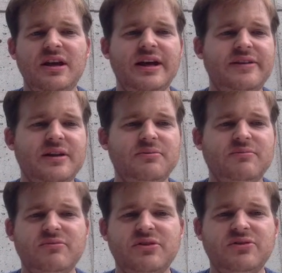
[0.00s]
And then
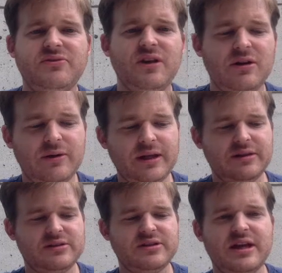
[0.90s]
just following
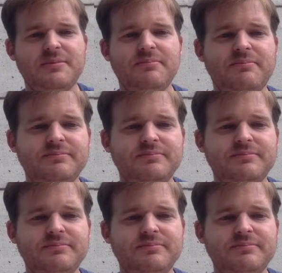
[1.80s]
the same